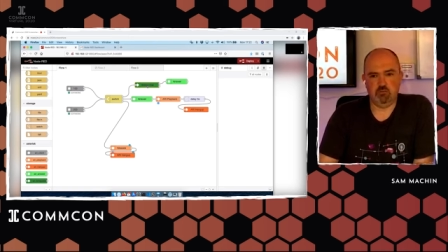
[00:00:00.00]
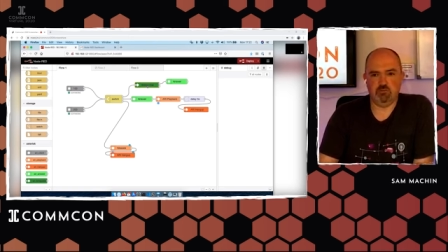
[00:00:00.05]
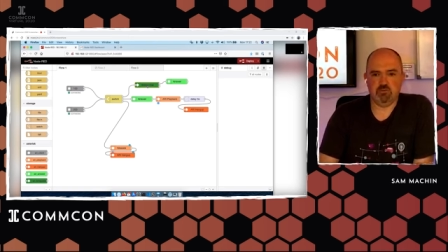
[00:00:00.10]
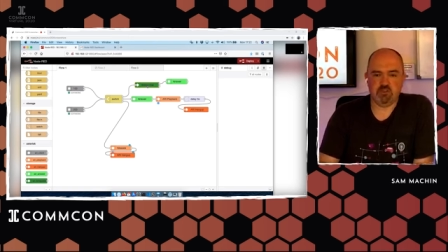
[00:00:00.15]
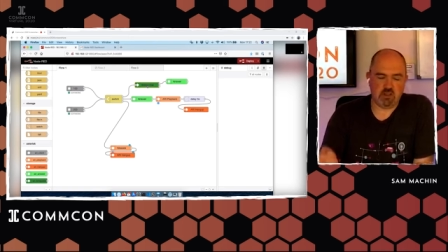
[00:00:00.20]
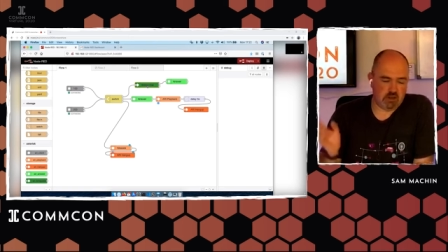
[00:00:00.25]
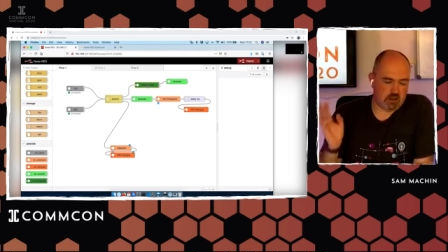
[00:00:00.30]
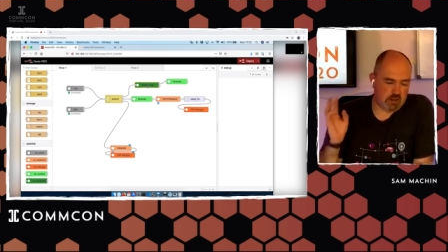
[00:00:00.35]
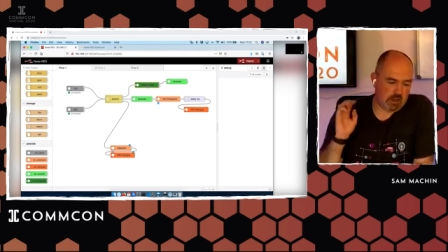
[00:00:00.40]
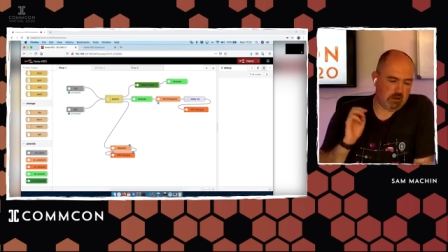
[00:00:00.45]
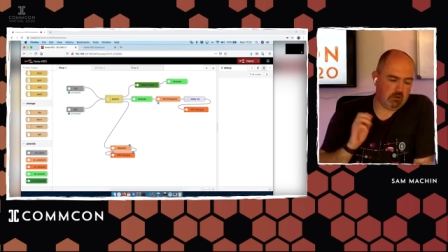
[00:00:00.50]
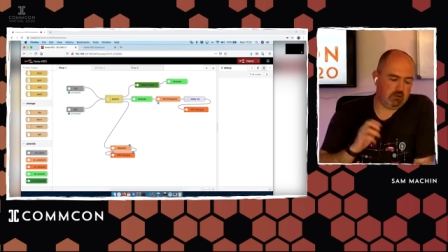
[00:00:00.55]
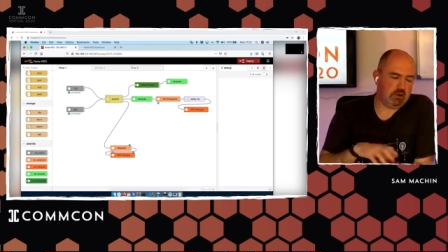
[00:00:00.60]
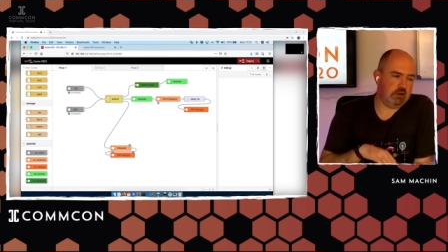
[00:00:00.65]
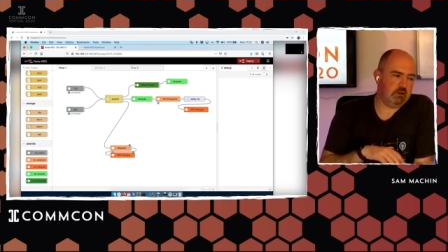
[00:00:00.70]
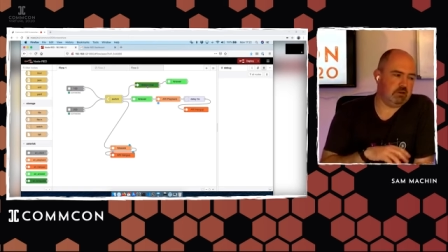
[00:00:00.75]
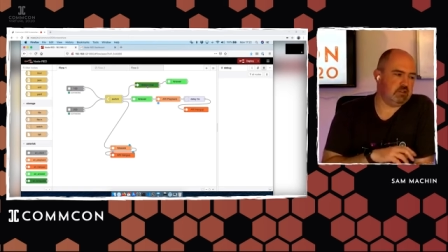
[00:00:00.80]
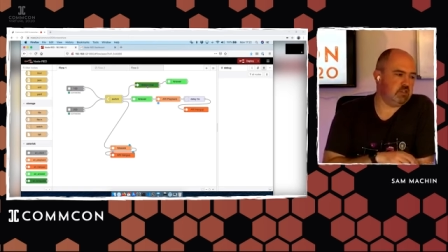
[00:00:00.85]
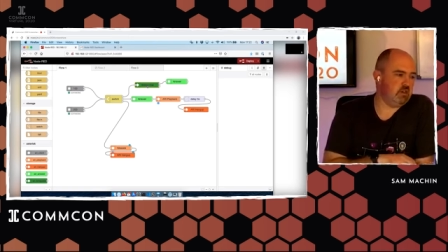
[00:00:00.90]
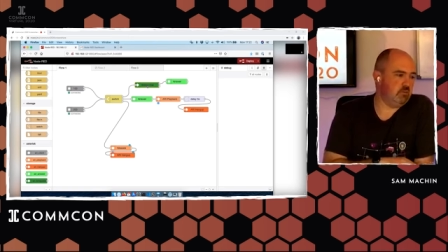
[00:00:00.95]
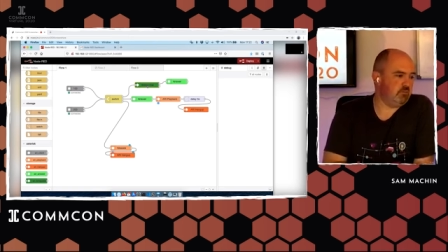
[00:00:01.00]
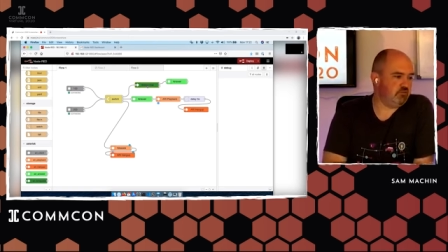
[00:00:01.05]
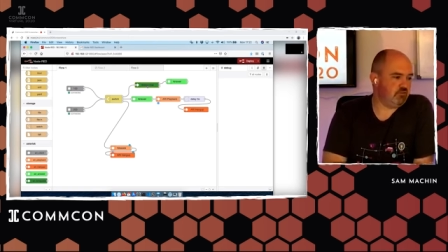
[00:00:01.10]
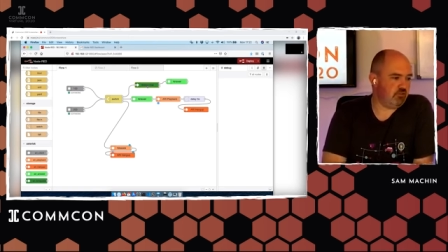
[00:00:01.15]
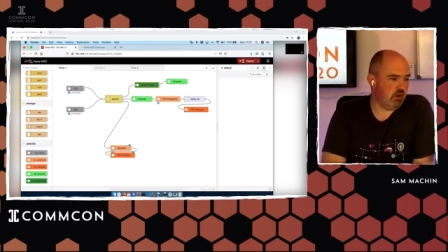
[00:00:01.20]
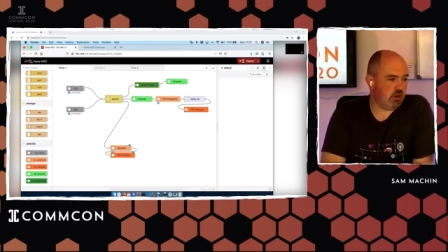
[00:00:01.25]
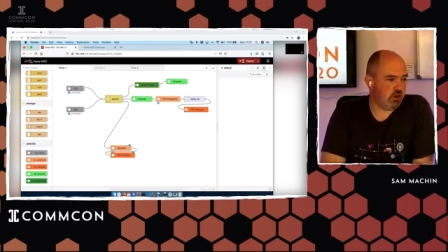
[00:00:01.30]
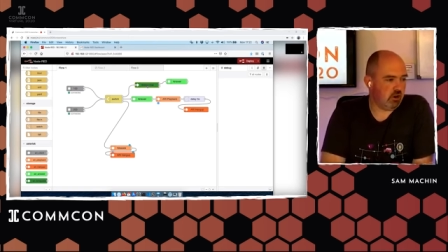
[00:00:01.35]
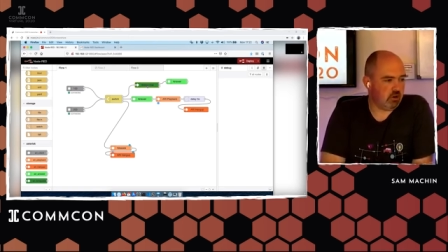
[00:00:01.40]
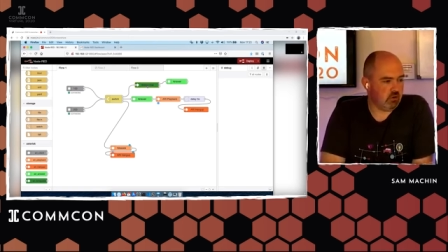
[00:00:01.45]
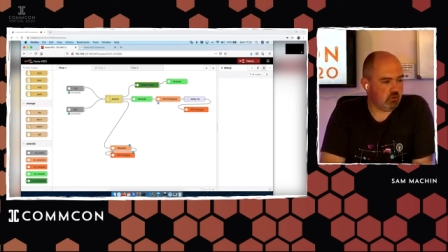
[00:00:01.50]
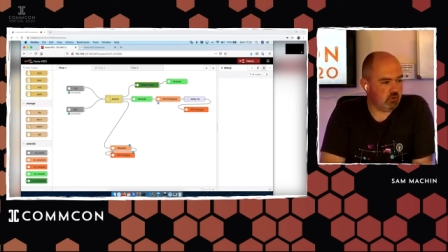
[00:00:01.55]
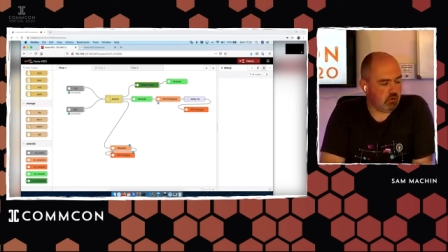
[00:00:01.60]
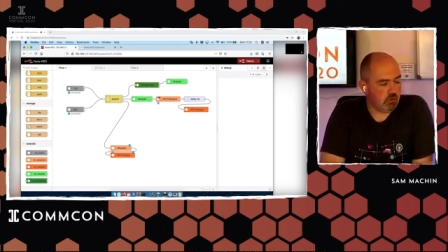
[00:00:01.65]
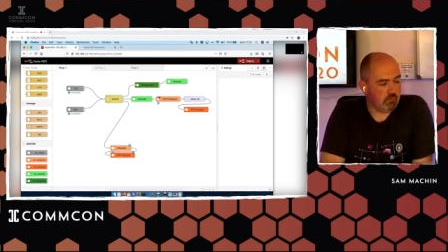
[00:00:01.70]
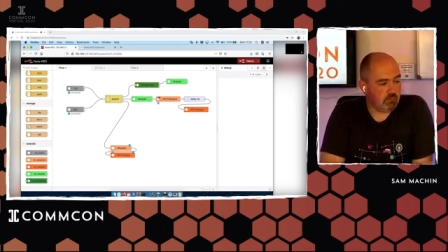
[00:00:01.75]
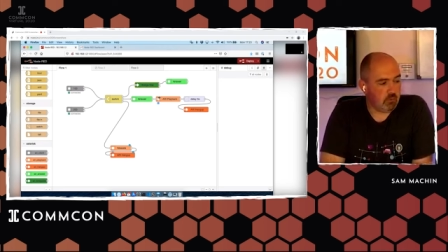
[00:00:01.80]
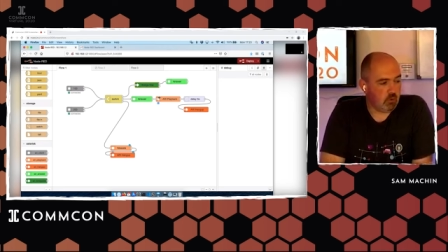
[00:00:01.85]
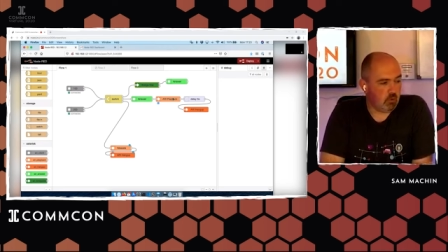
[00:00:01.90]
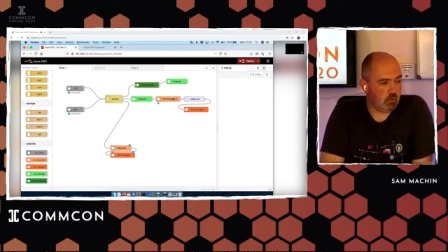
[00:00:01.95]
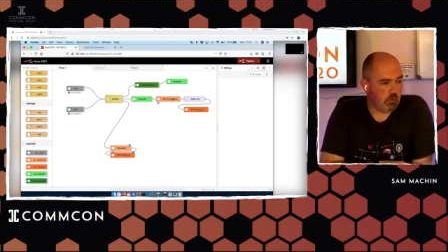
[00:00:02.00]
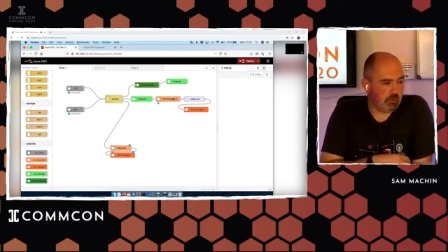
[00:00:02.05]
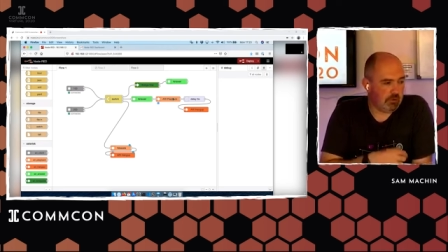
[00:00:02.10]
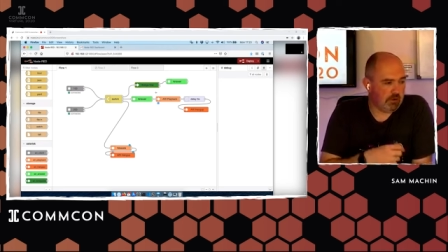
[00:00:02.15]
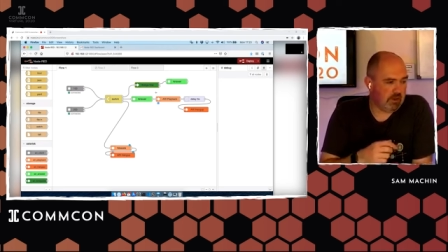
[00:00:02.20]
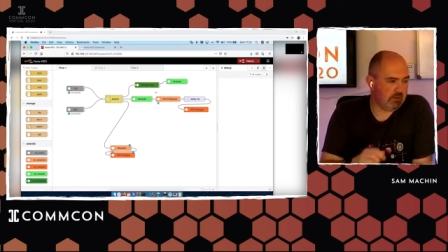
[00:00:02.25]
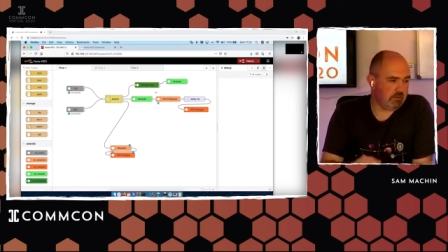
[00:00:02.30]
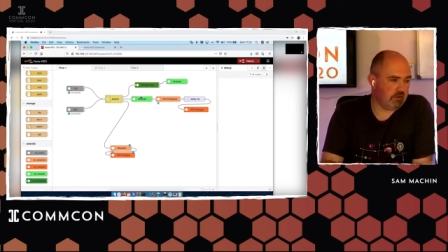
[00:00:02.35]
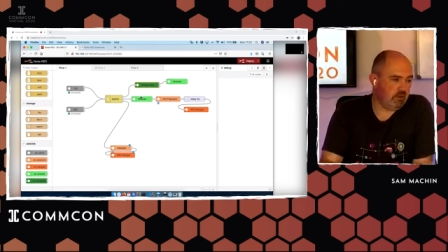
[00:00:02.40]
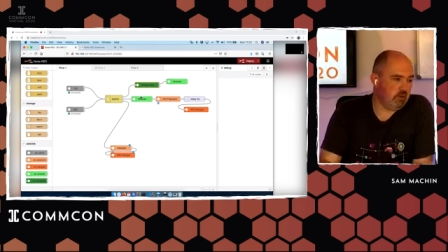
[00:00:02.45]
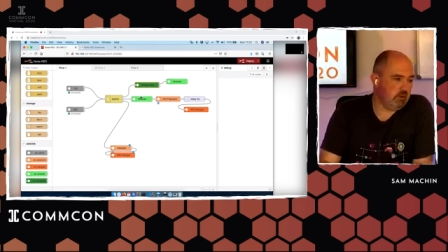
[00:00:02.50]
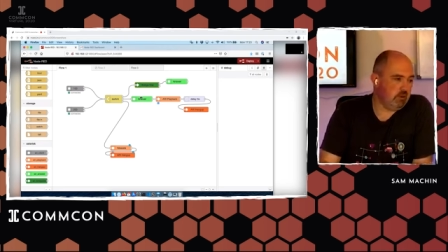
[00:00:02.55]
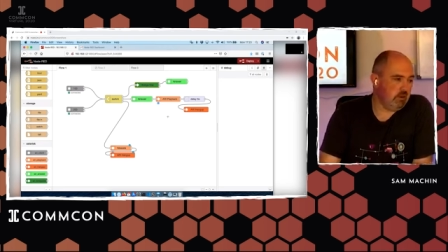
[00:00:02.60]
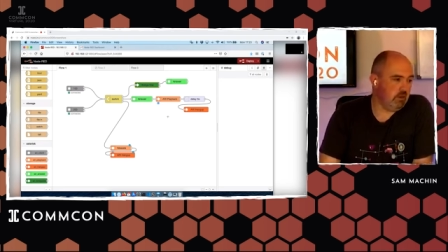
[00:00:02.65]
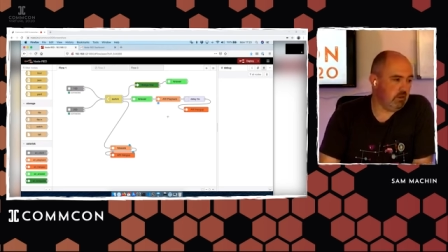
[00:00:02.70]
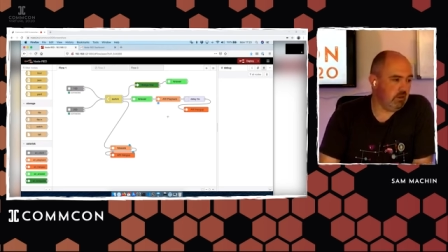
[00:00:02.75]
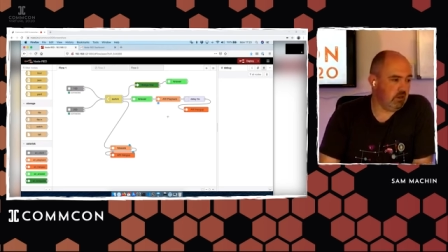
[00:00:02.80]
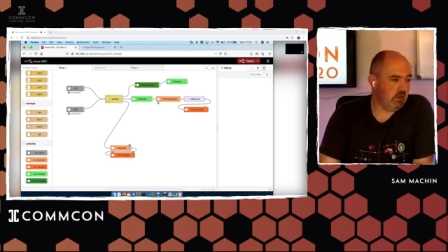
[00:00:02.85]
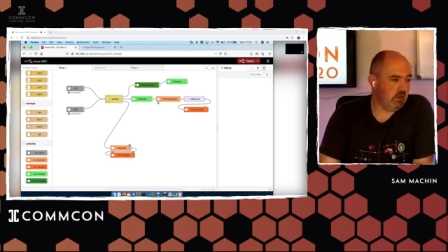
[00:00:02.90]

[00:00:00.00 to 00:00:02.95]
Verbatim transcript: you send it out down a SIP trunk or whatever.